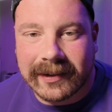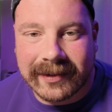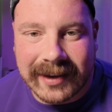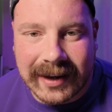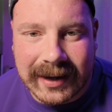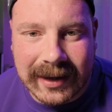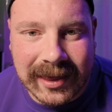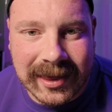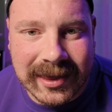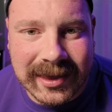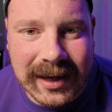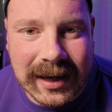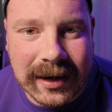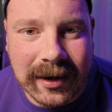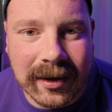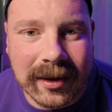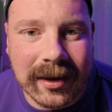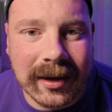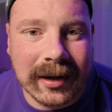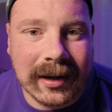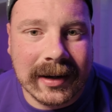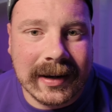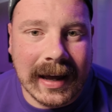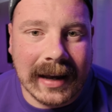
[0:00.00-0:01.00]
like thinner
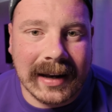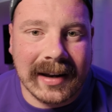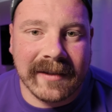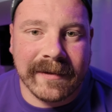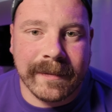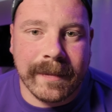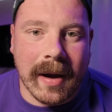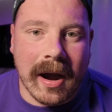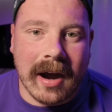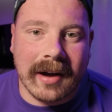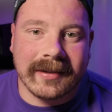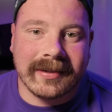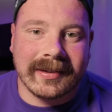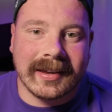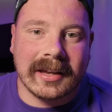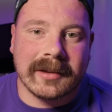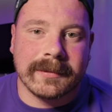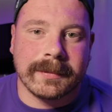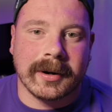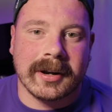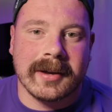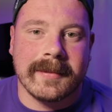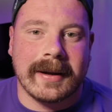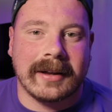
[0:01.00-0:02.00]
than a deadlift bar. I'd say
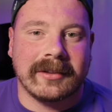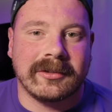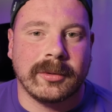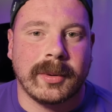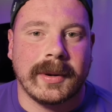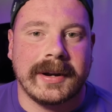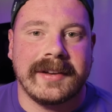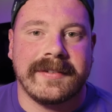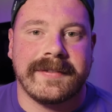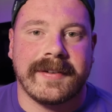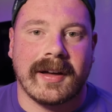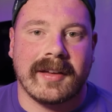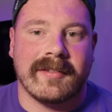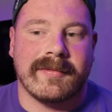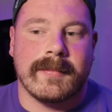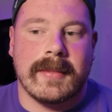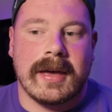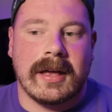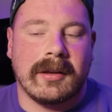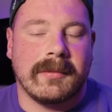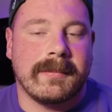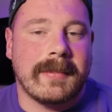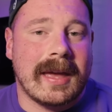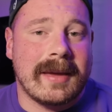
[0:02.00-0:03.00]
it's probably about 25
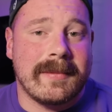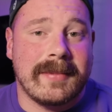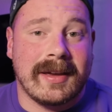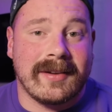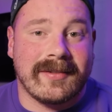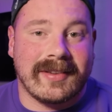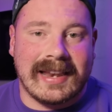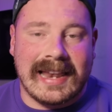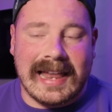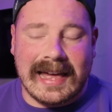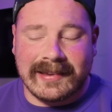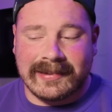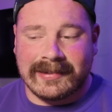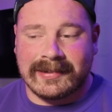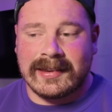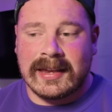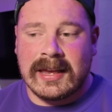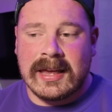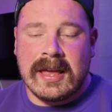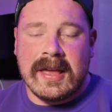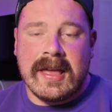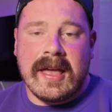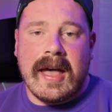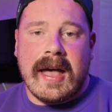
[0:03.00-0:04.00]
mil, maybe even less.
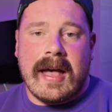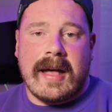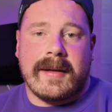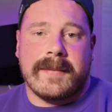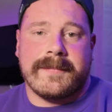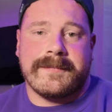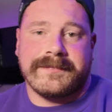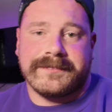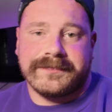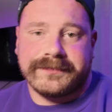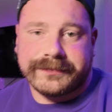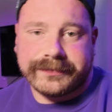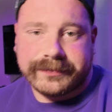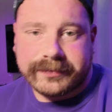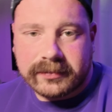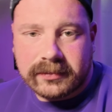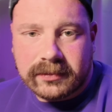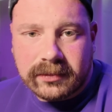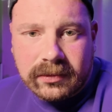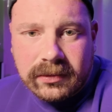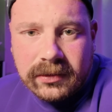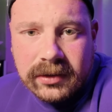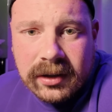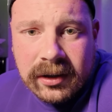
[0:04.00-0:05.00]

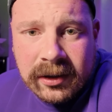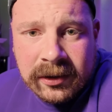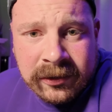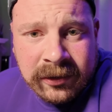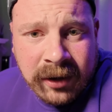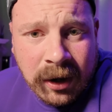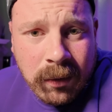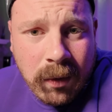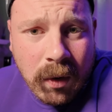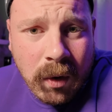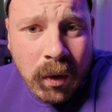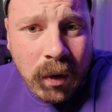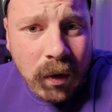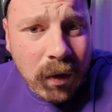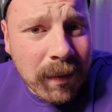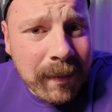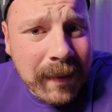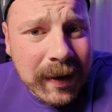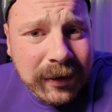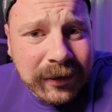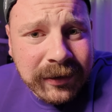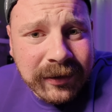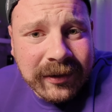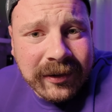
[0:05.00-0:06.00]
So
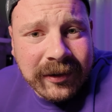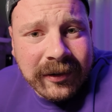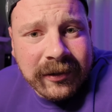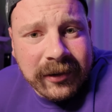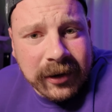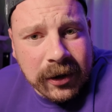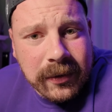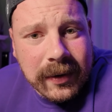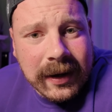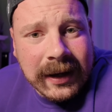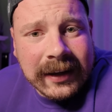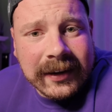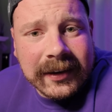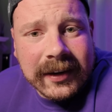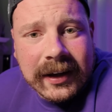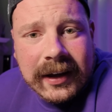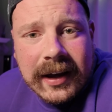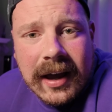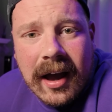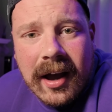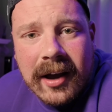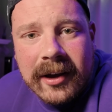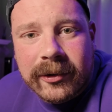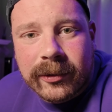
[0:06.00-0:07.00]
almost suiting the
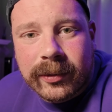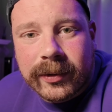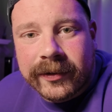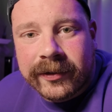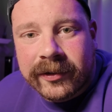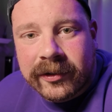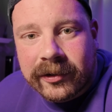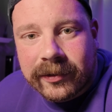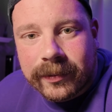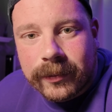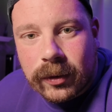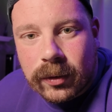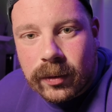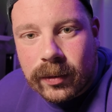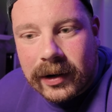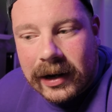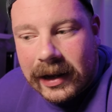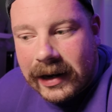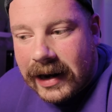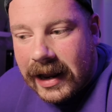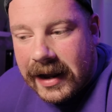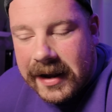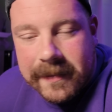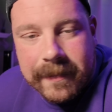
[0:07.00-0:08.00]
guys with
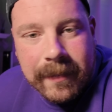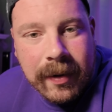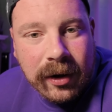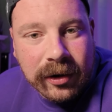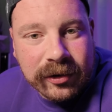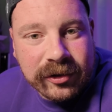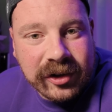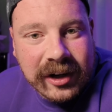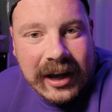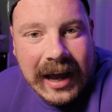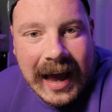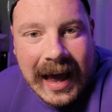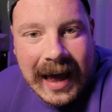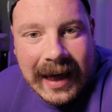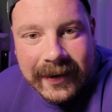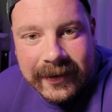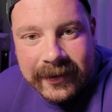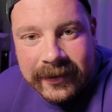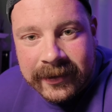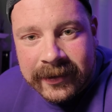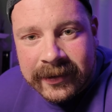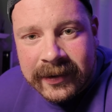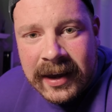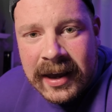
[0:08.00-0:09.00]
smaller, like podgier
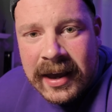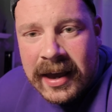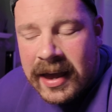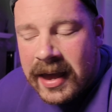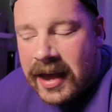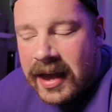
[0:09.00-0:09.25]
hands.